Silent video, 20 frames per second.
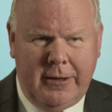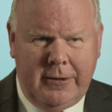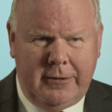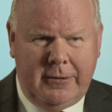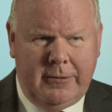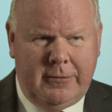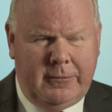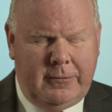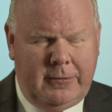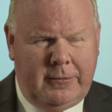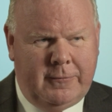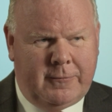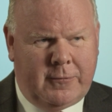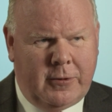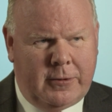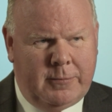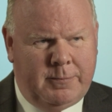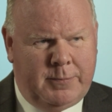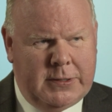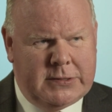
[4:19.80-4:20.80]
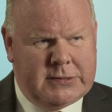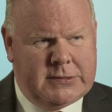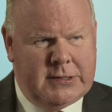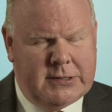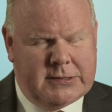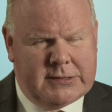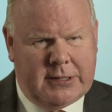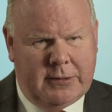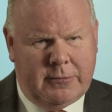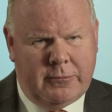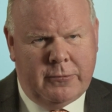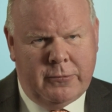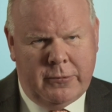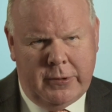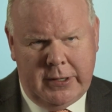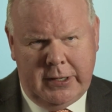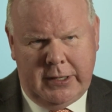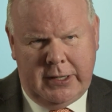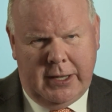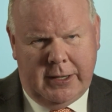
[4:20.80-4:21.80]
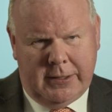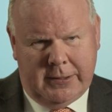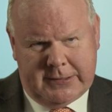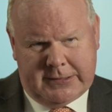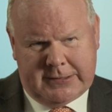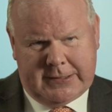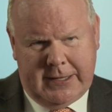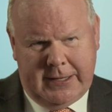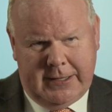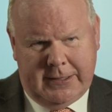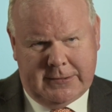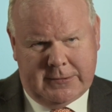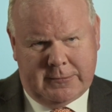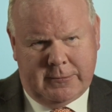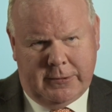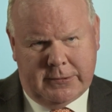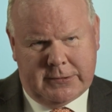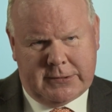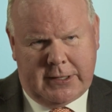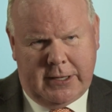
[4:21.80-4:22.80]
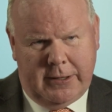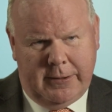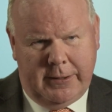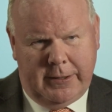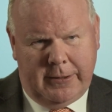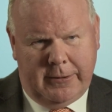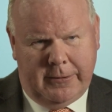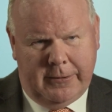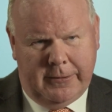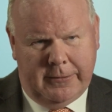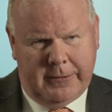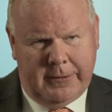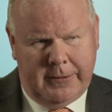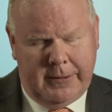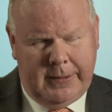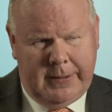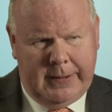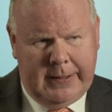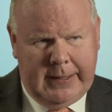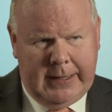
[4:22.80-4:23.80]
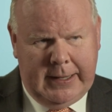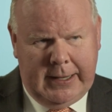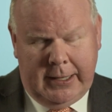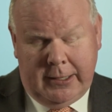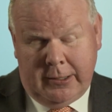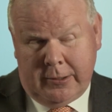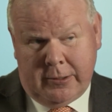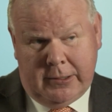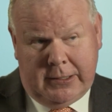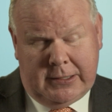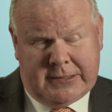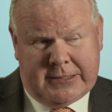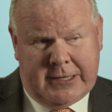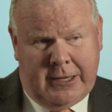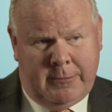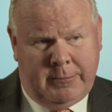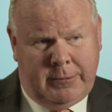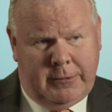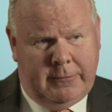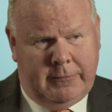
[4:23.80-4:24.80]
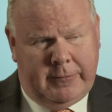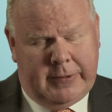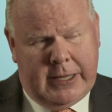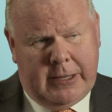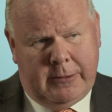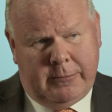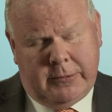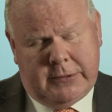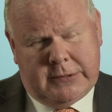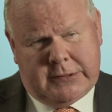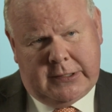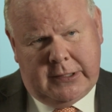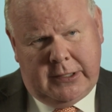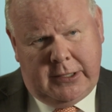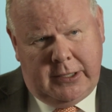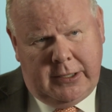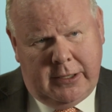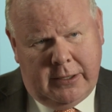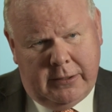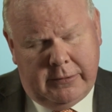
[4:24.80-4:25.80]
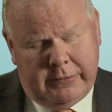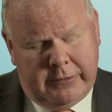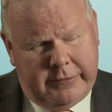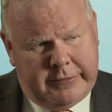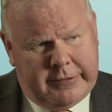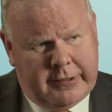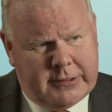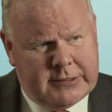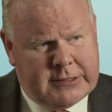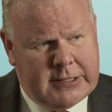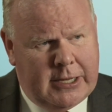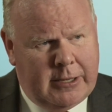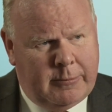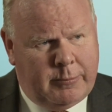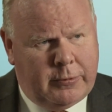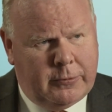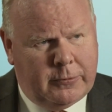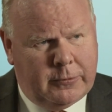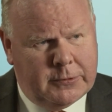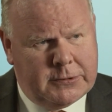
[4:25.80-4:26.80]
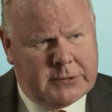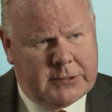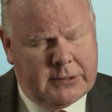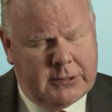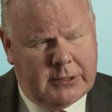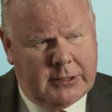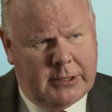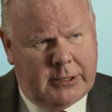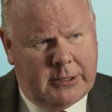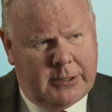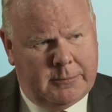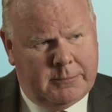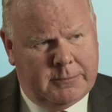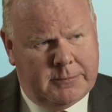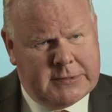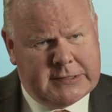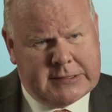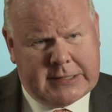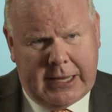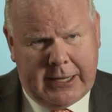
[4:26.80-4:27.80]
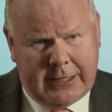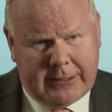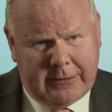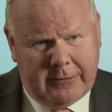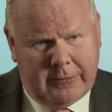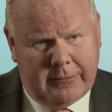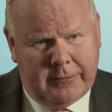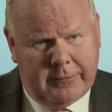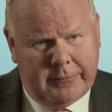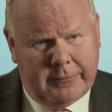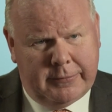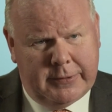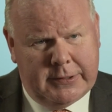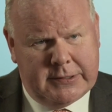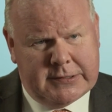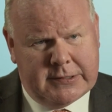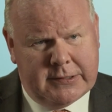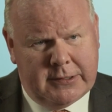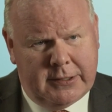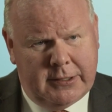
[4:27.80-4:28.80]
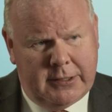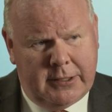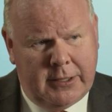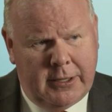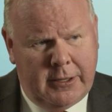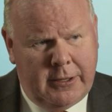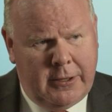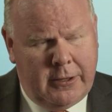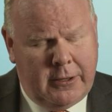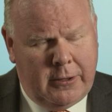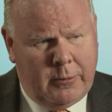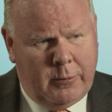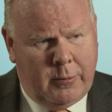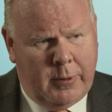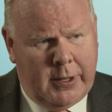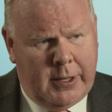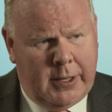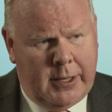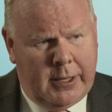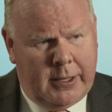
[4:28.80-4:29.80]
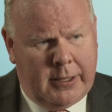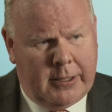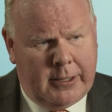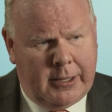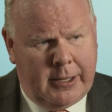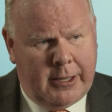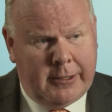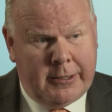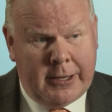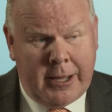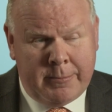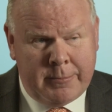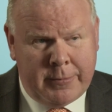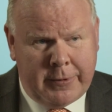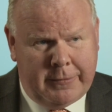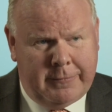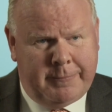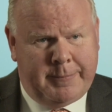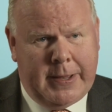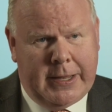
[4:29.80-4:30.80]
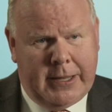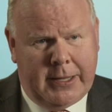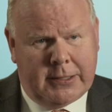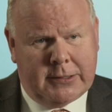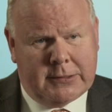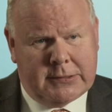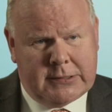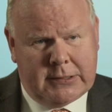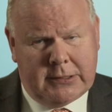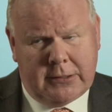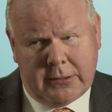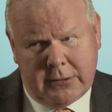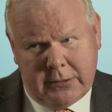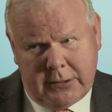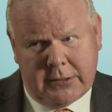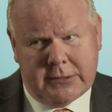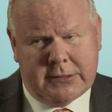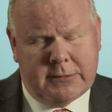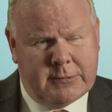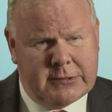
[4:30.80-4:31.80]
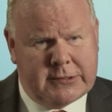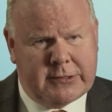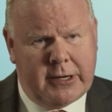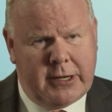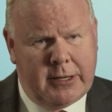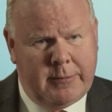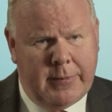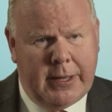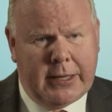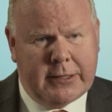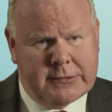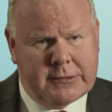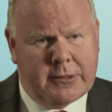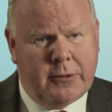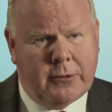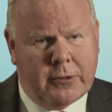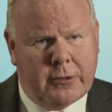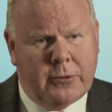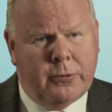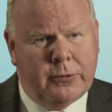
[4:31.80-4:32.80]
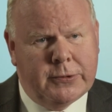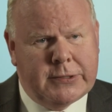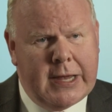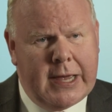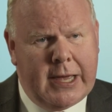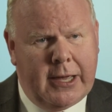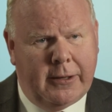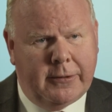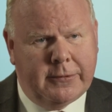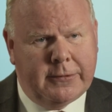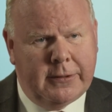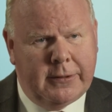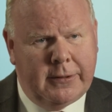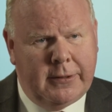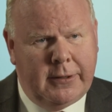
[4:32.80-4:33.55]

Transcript: You've got a business that really understands what's going on. And a good example of that was the Qingdao port scandal recently, where a number of banks, including some Australian banks, got caught out.